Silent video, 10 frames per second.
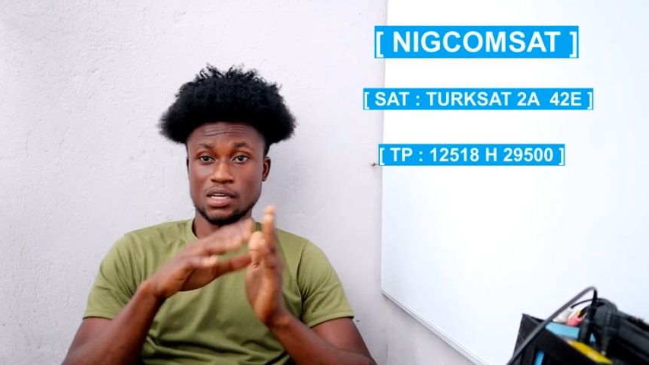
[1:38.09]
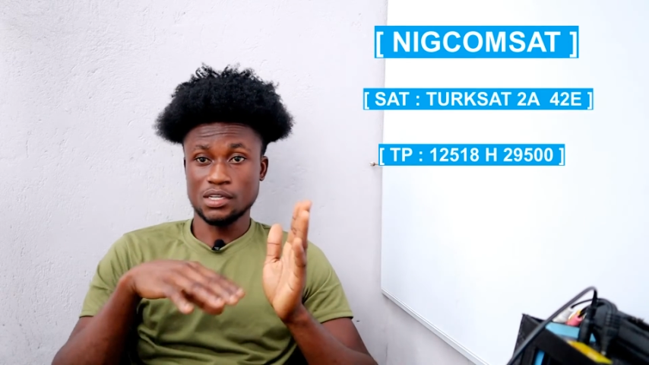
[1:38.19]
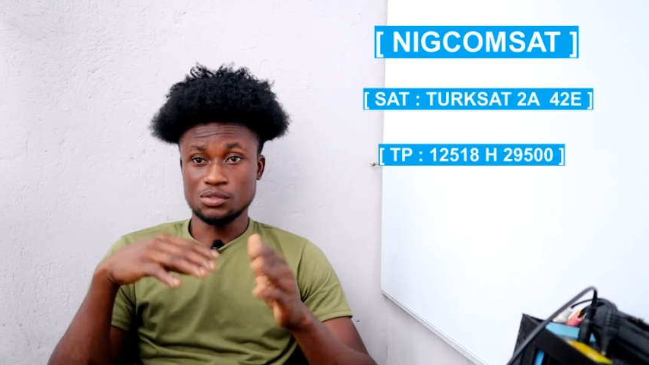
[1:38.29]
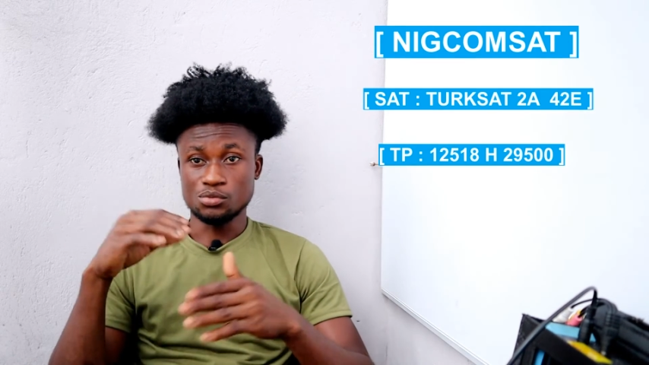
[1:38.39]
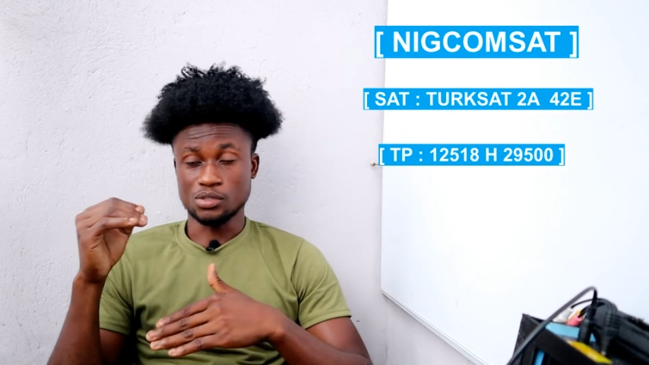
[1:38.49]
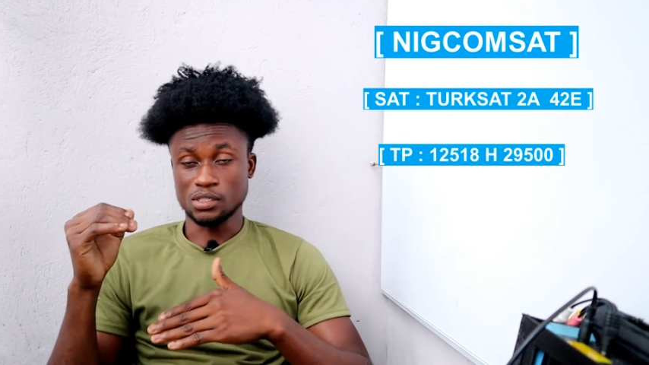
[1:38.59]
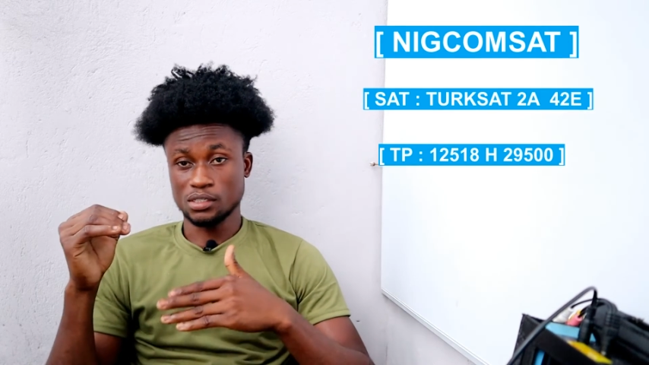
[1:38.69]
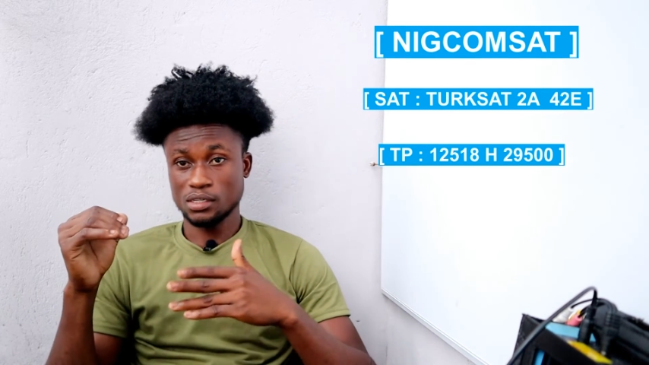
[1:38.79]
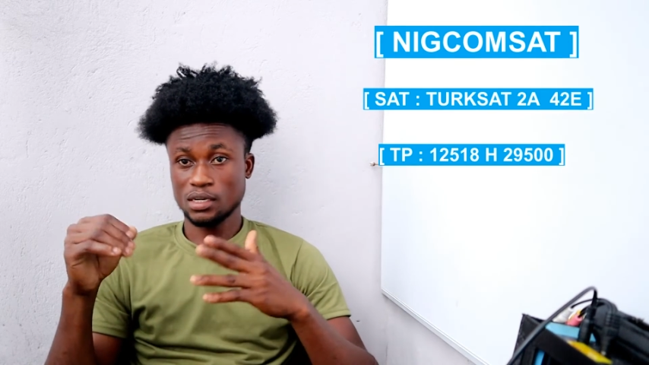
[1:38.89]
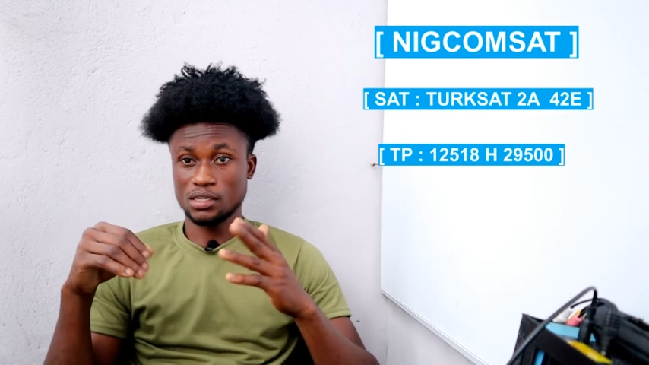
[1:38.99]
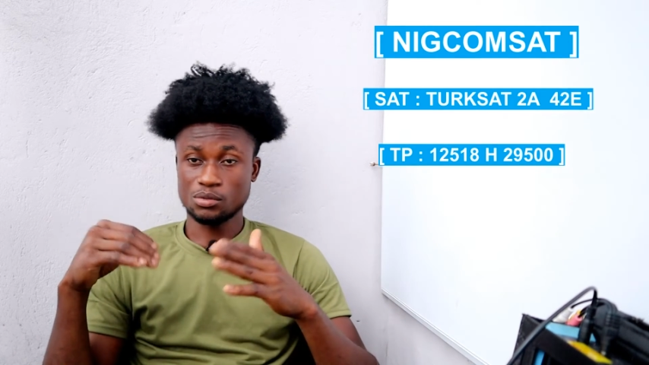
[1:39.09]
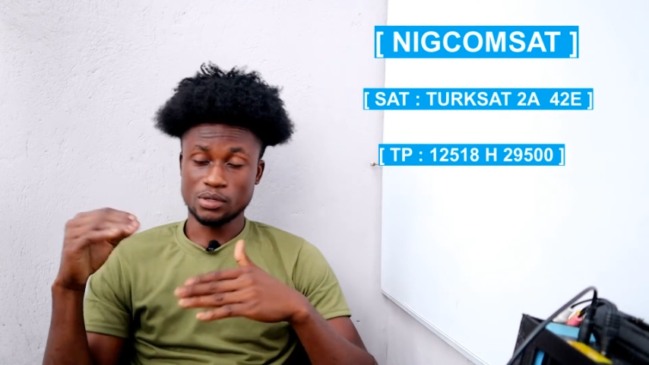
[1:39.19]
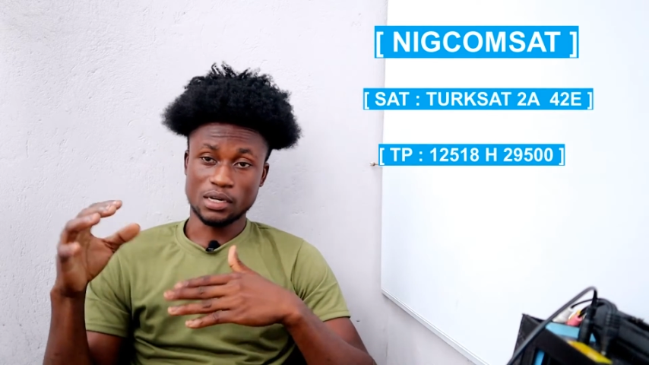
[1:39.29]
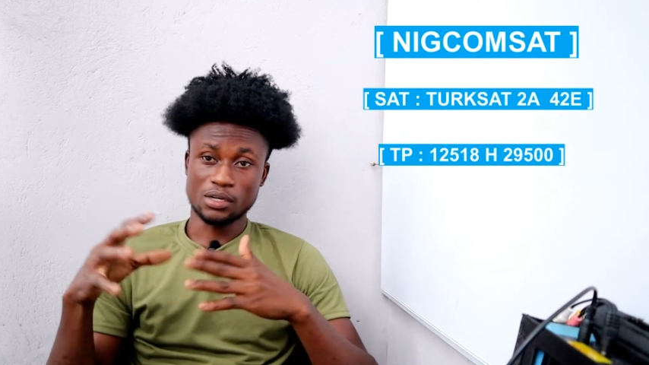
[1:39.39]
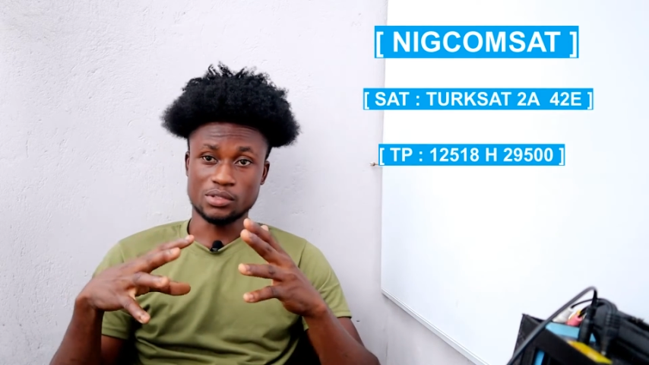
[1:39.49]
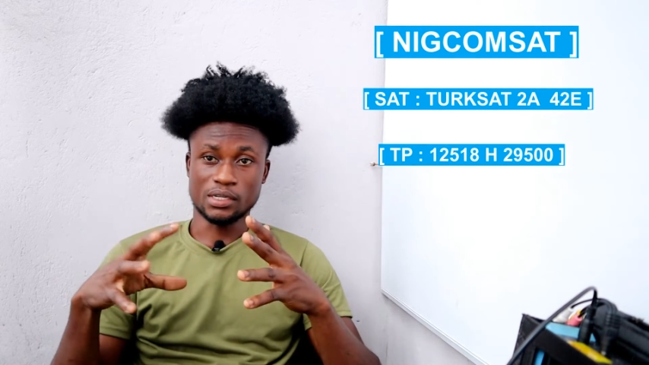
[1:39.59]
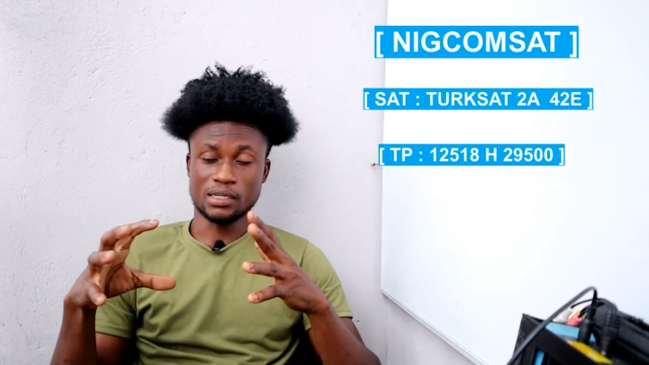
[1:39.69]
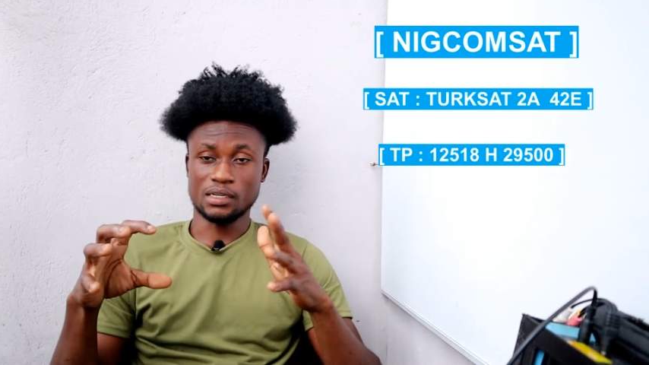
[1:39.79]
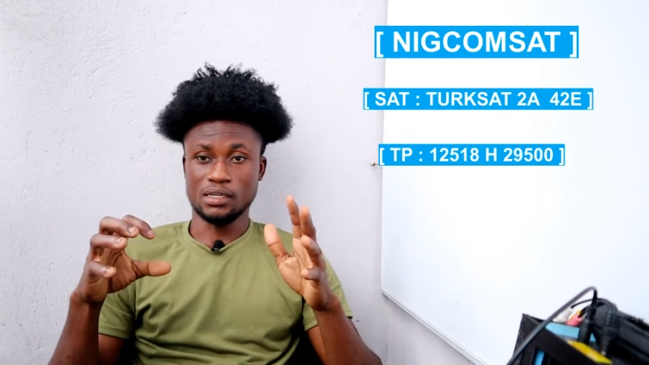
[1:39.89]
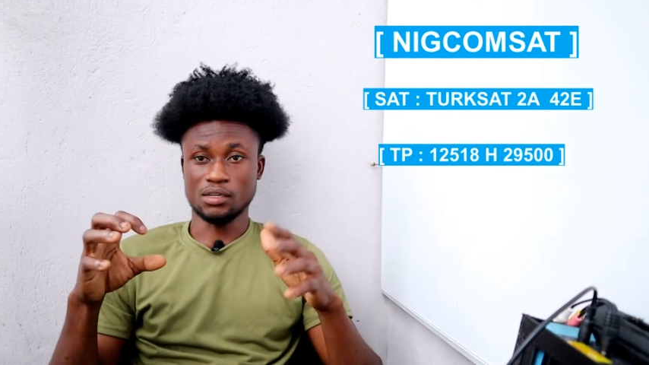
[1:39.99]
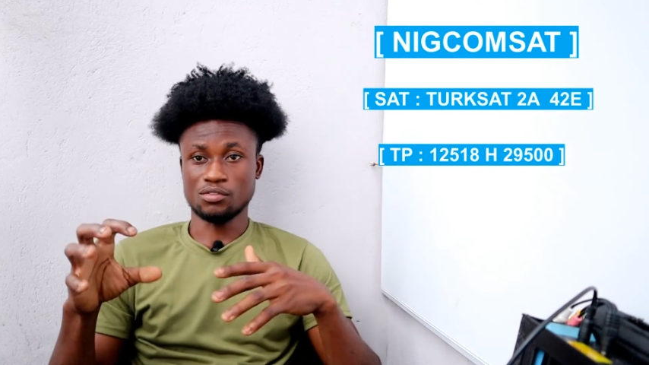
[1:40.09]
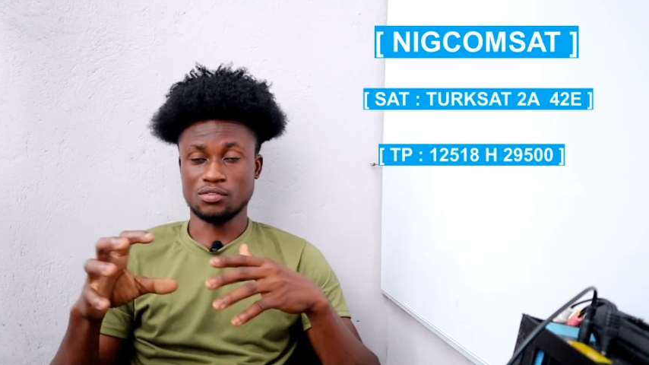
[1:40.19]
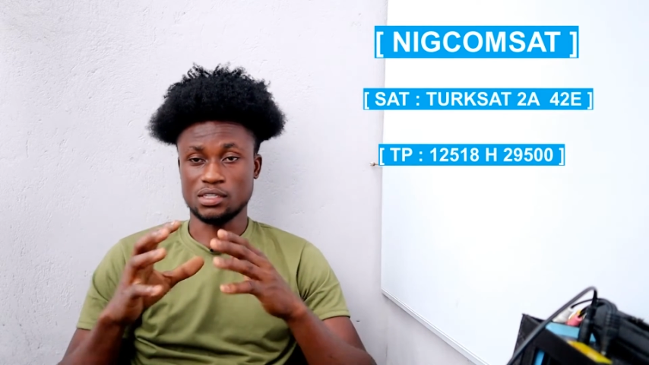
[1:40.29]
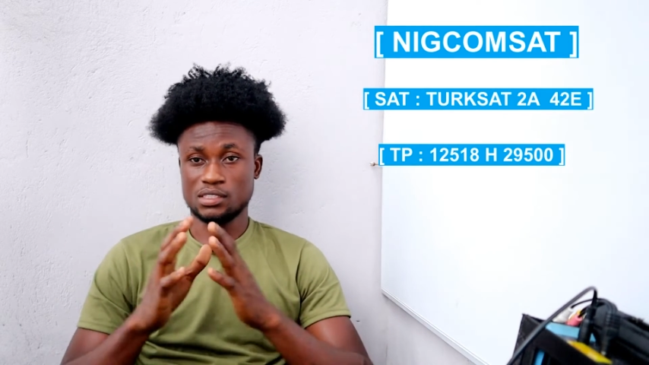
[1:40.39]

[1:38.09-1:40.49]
anywhere that you get enough of the